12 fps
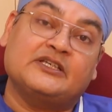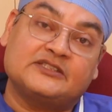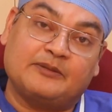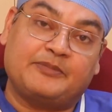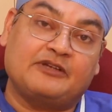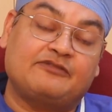is
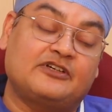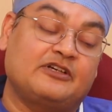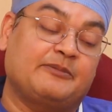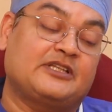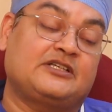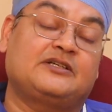the
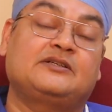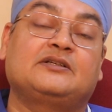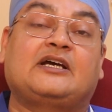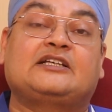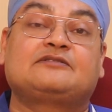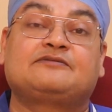preferred method
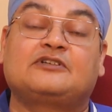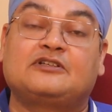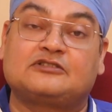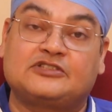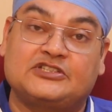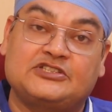as
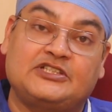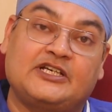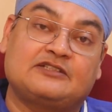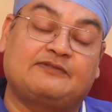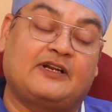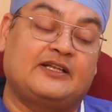for surgery
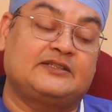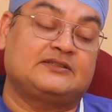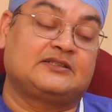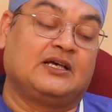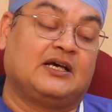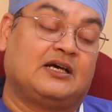as far
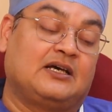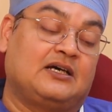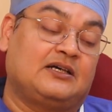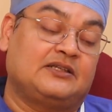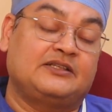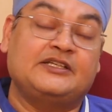as
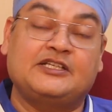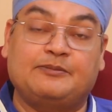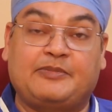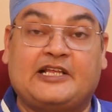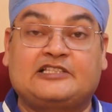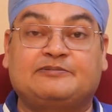knee
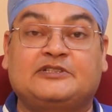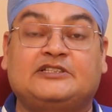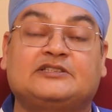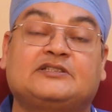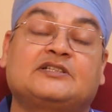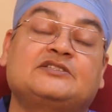replacement
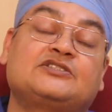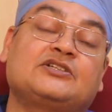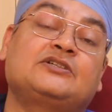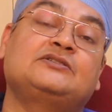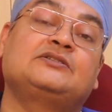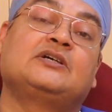is
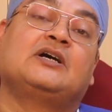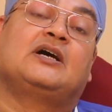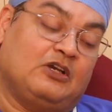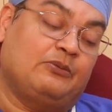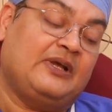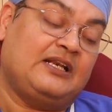concerned.
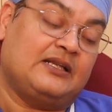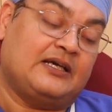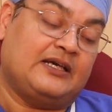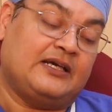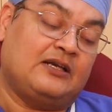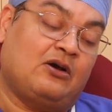Well,
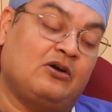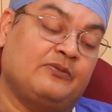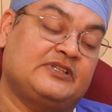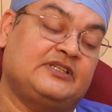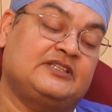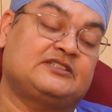along
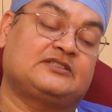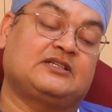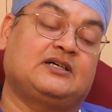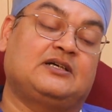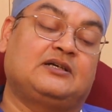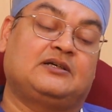with this,
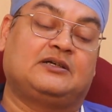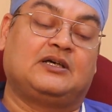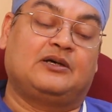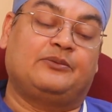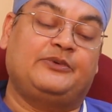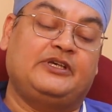
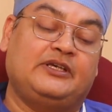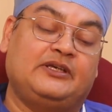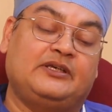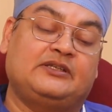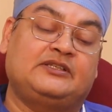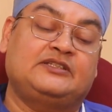
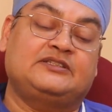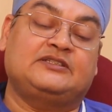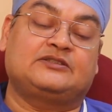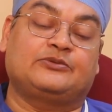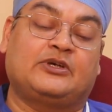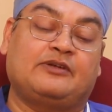this
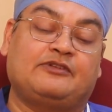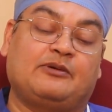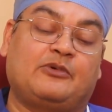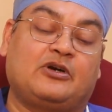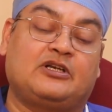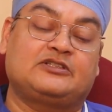is one of the
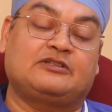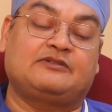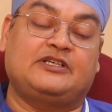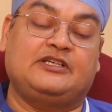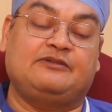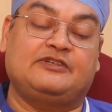models of the knee